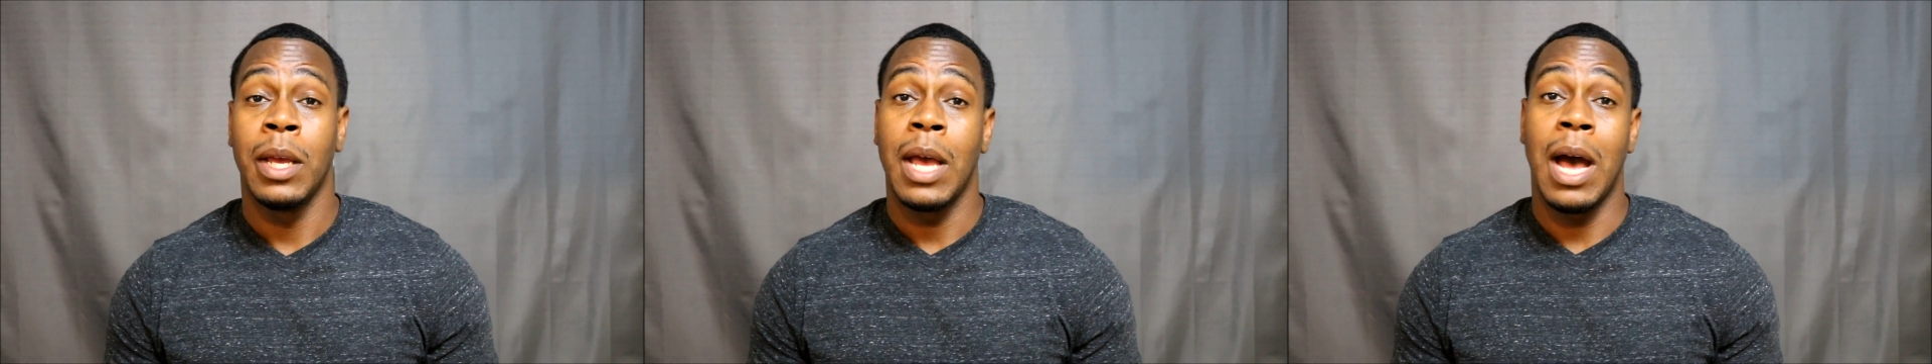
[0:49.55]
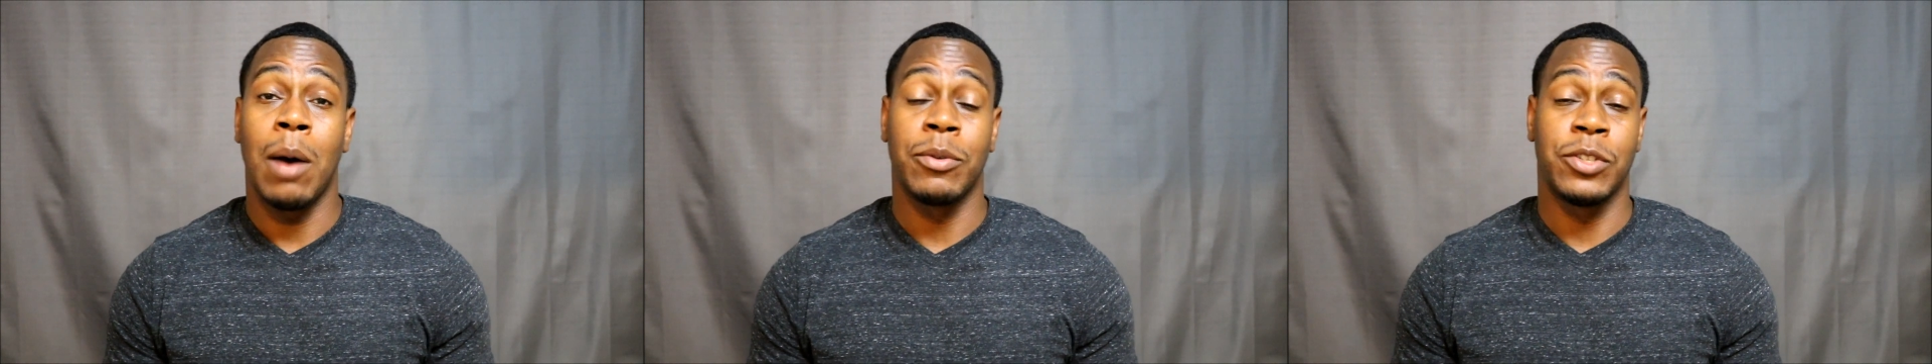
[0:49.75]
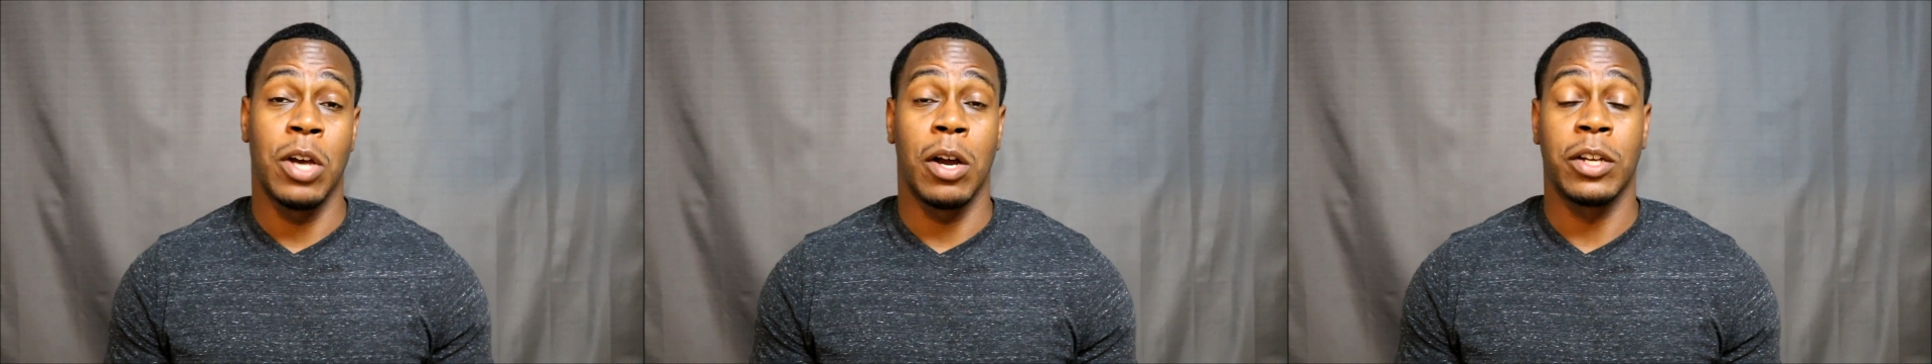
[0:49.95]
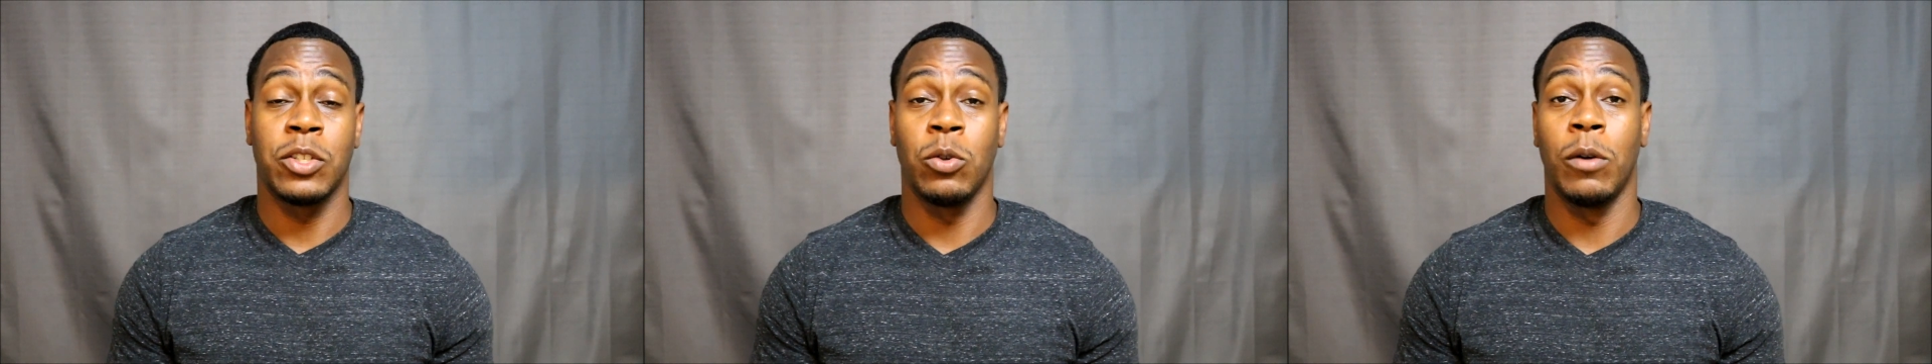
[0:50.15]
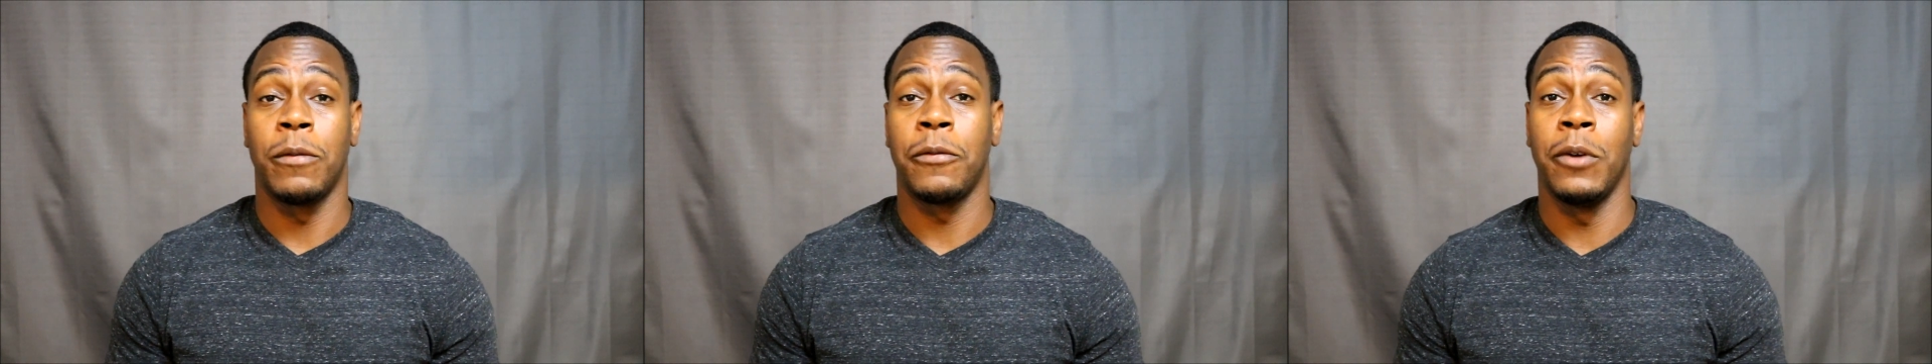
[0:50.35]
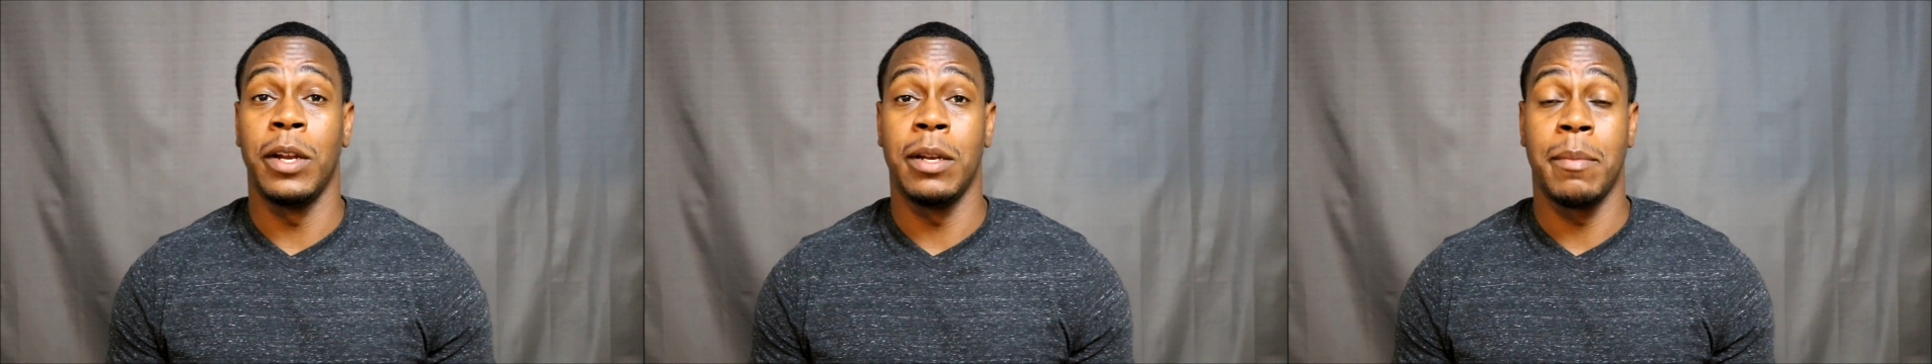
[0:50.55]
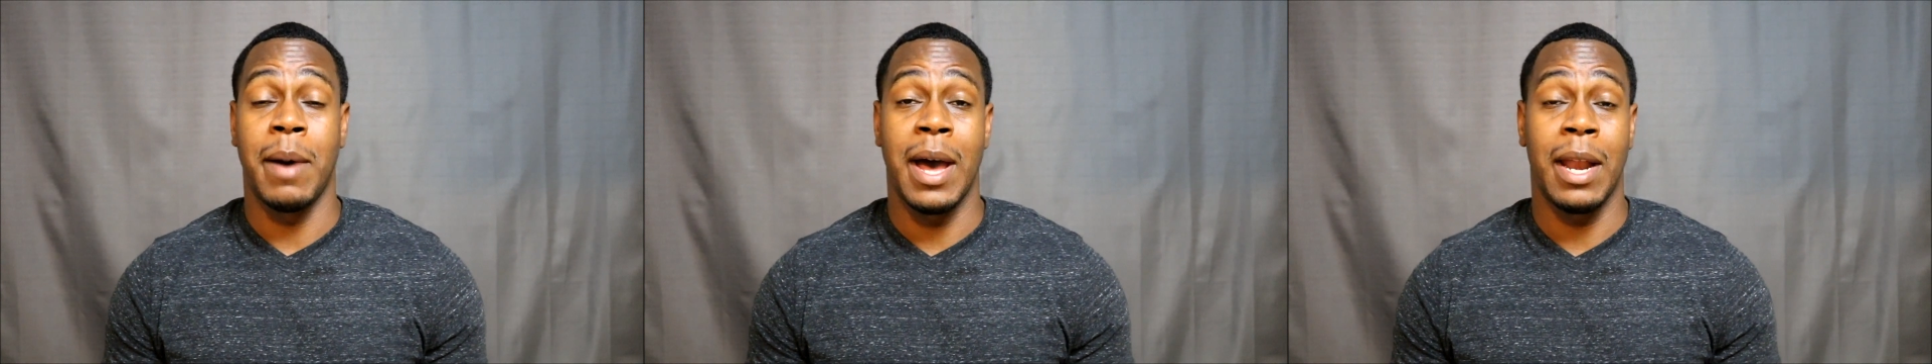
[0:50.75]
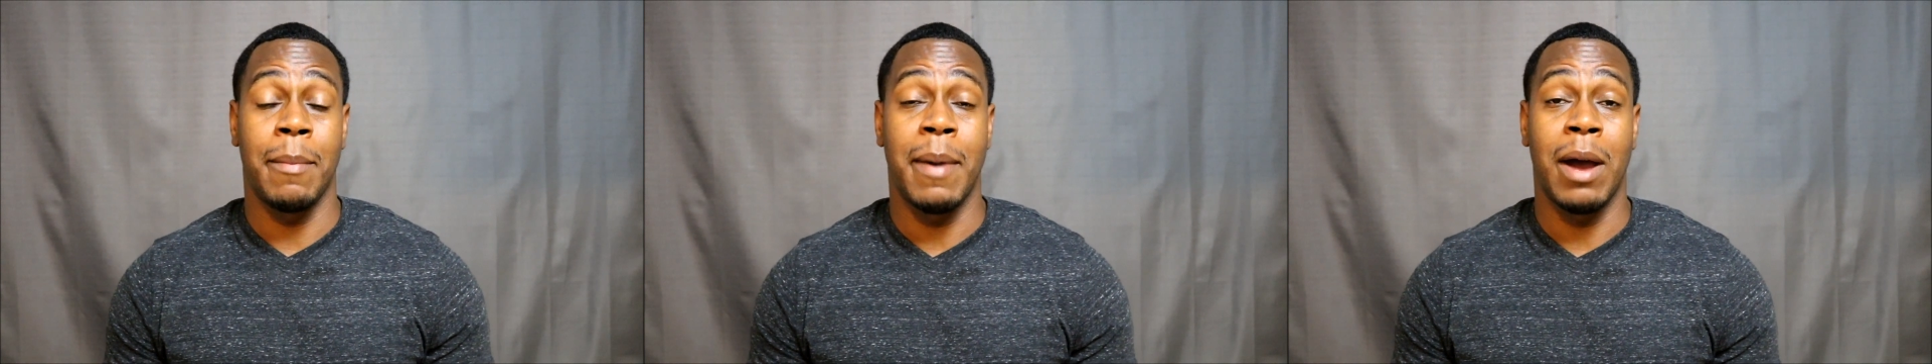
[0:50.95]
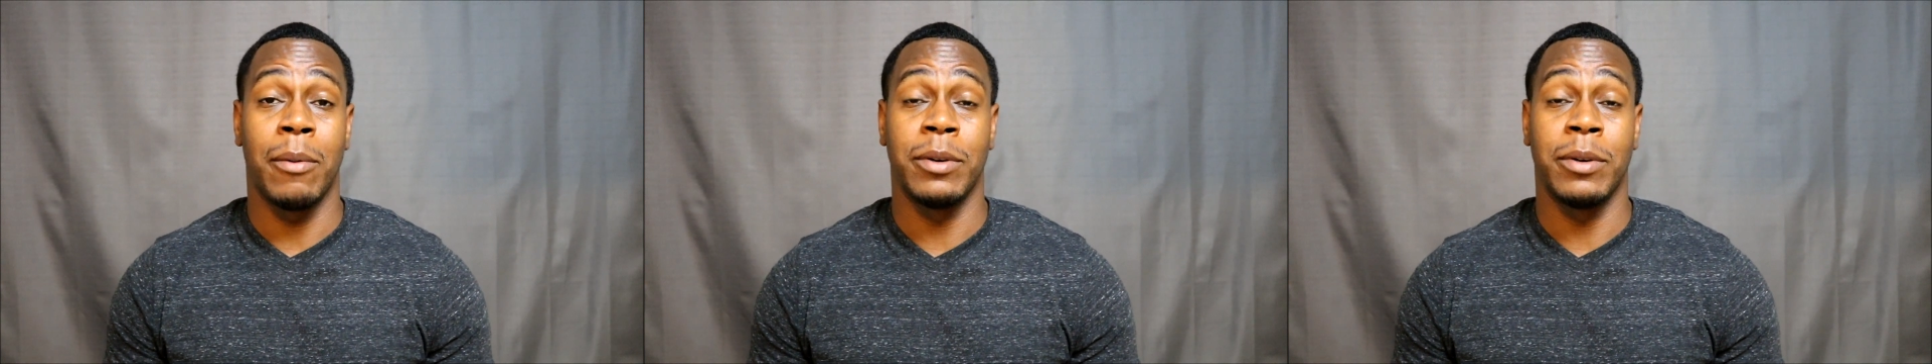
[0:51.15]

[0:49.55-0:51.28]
I was talking to a friend of mine about